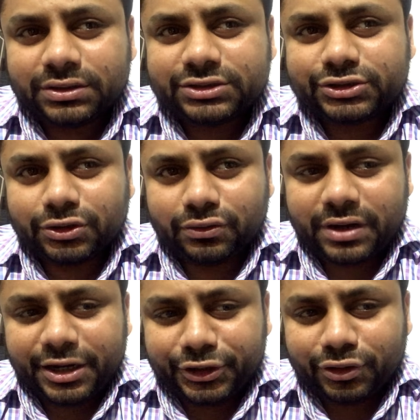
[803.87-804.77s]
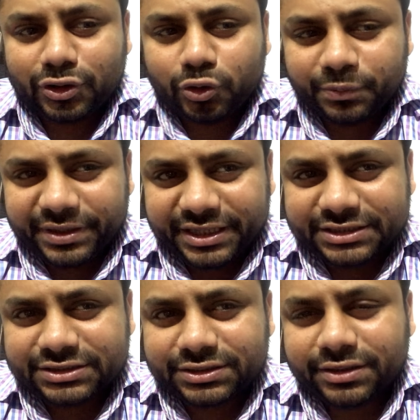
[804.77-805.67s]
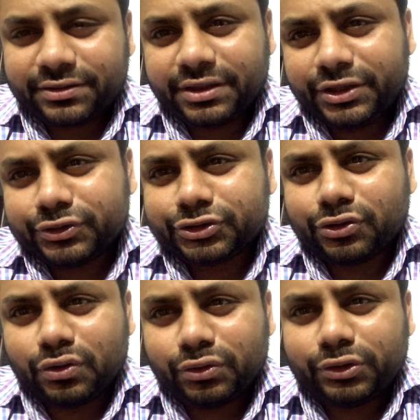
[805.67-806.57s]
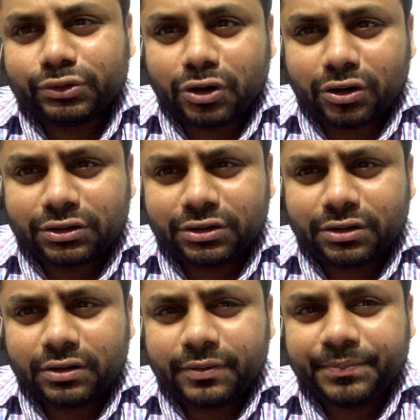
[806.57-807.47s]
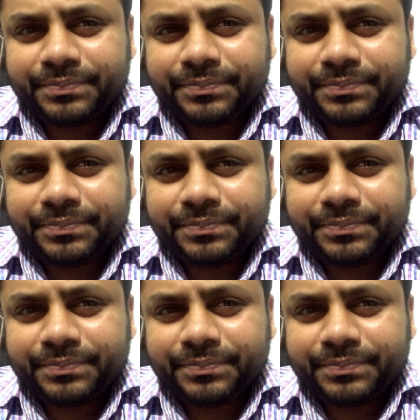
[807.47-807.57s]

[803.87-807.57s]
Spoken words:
so, and you're obese, you should go to doctor